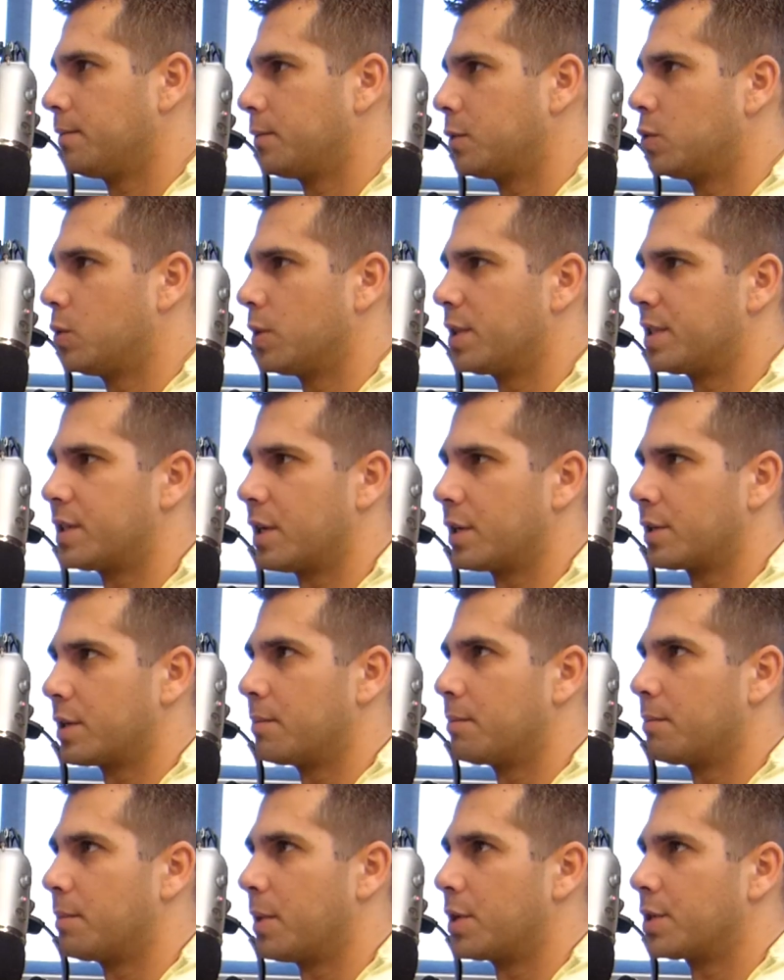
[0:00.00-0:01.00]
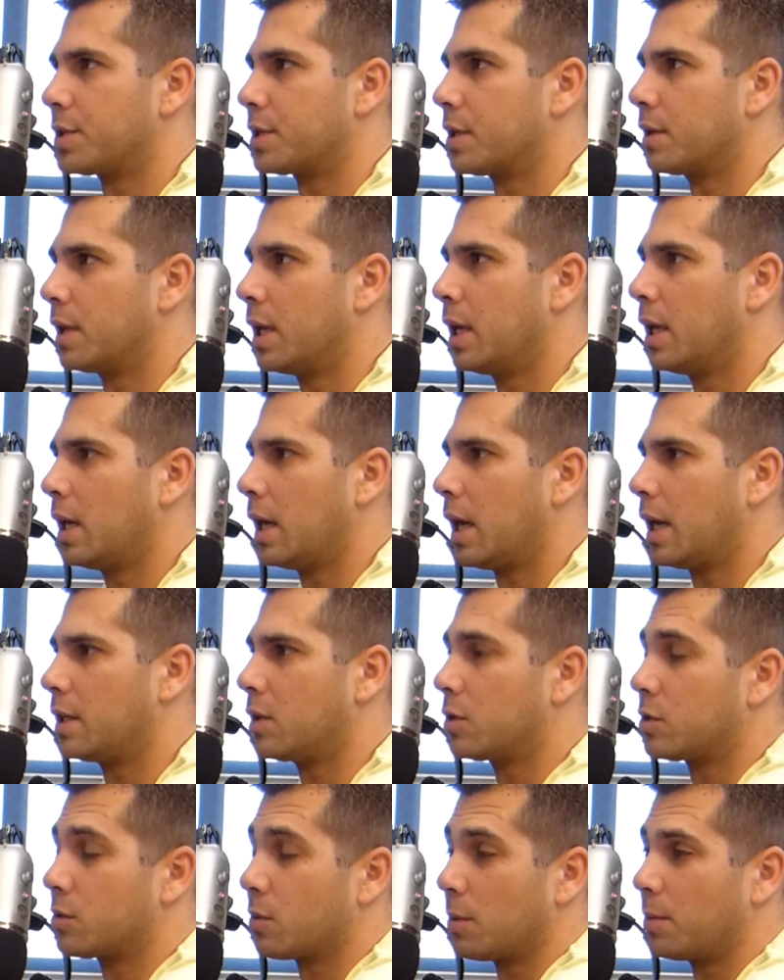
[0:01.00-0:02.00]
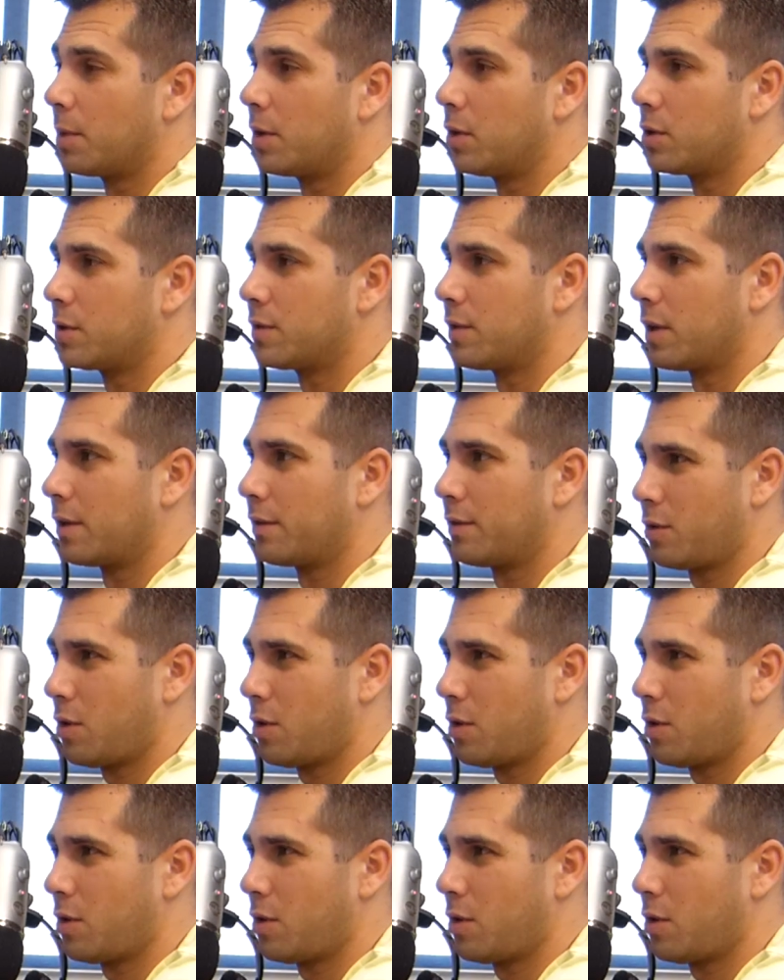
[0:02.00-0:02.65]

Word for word: to a certain person and this will be useful if